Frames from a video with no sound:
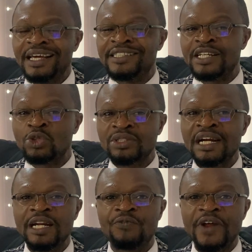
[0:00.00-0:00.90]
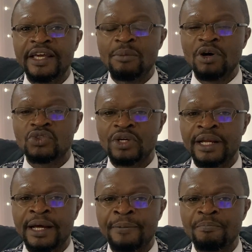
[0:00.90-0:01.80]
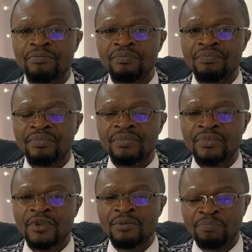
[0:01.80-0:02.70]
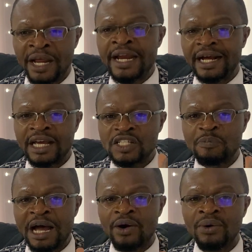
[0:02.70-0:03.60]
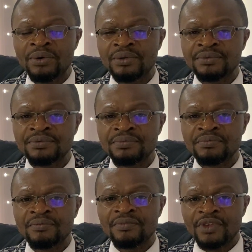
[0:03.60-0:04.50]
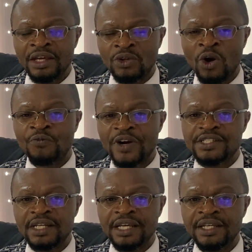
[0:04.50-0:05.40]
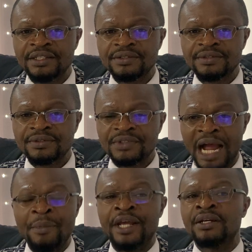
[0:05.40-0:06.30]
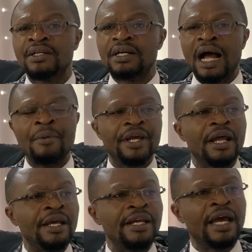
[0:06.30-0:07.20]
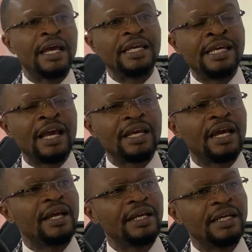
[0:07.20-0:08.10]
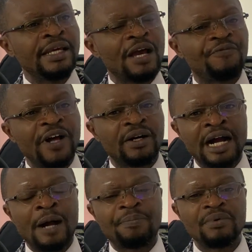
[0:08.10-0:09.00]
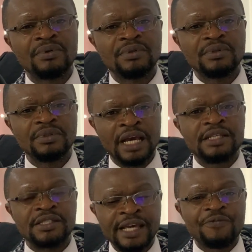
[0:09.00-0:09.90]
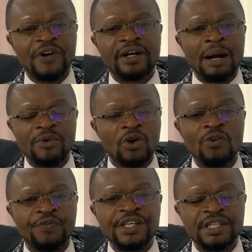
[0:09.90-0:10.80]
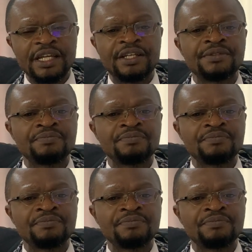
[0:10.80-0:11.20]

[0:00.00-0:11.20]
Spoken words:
it's a totally different game altogether. Playing against Barrow in Conference League, I mean in EFL Cup. Yes, EFL Cup, not Conference League.